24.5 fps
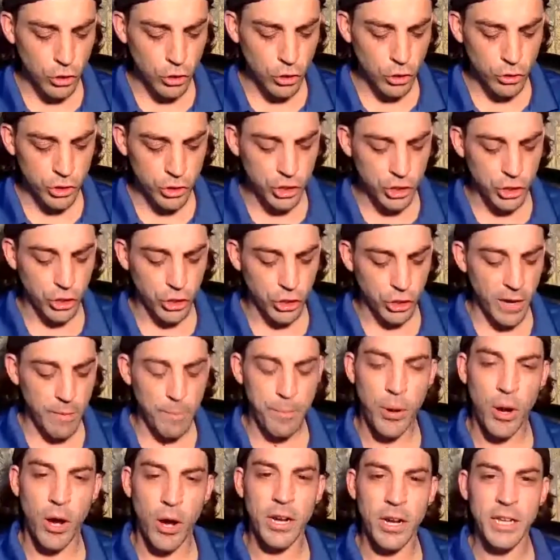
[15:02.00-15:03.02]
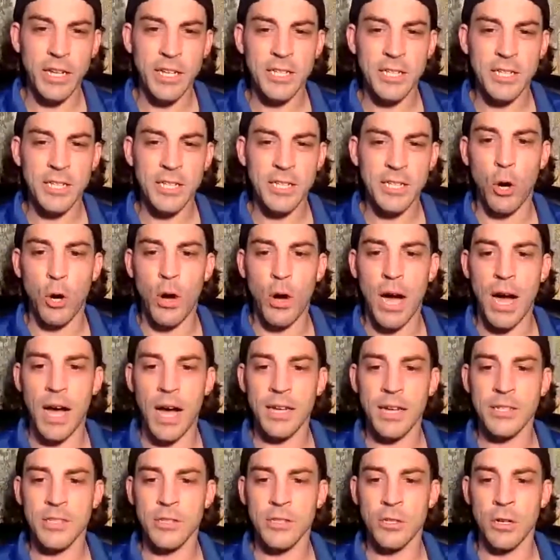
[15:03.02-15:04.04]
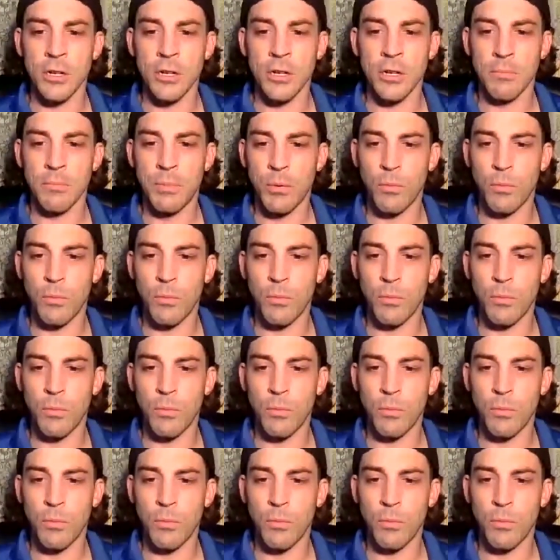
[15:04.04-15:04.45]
know who's good at putting is Bo Hostler.